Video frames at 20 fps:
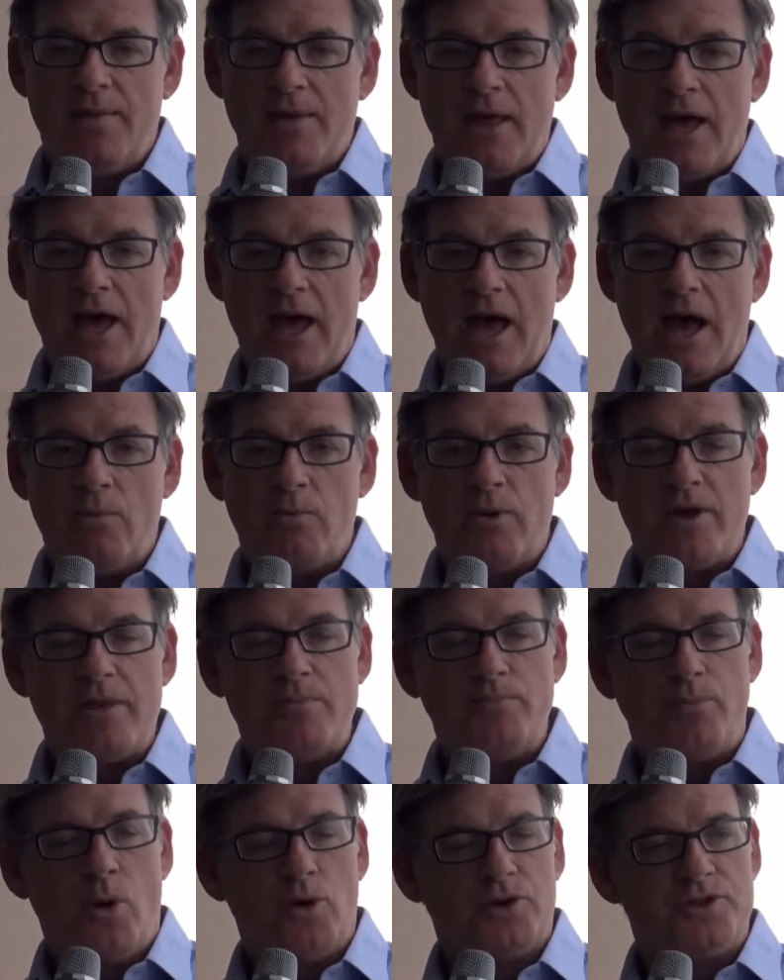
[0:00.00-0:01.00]
and with
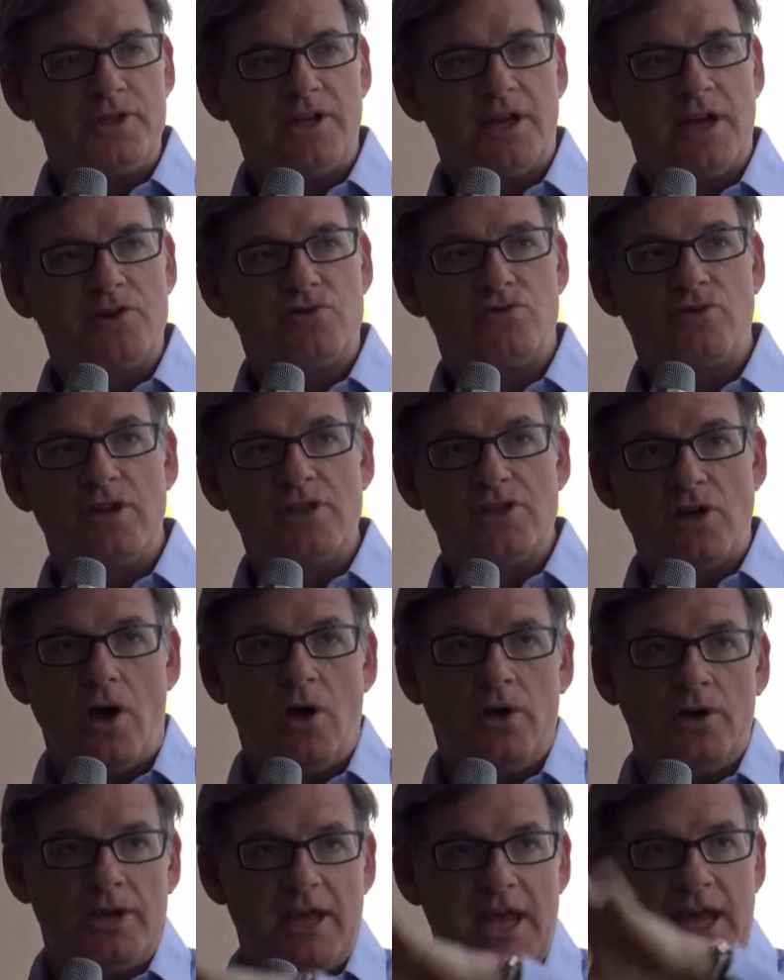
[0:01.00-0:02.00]
important countries
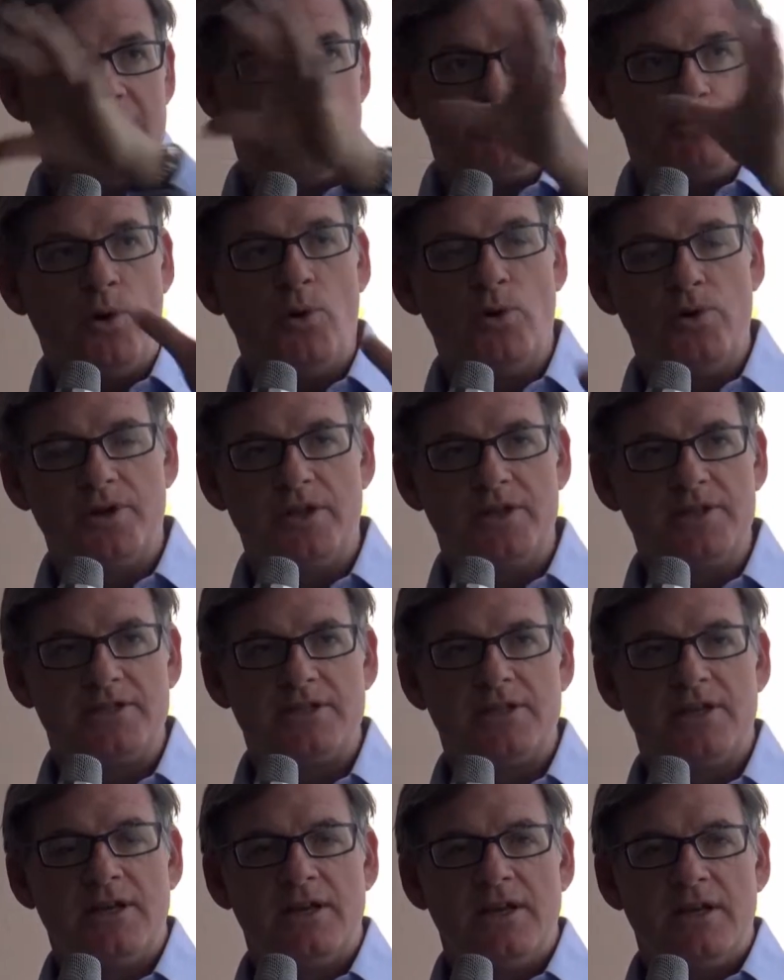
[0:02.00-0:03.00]
on its
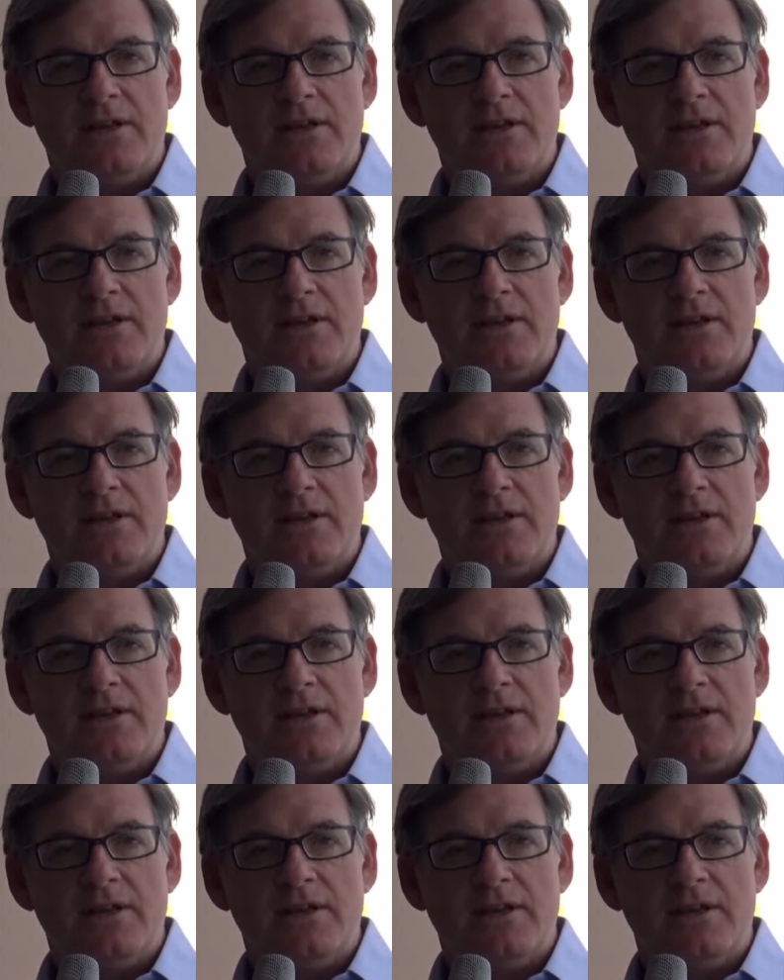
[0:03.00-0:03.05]
borders.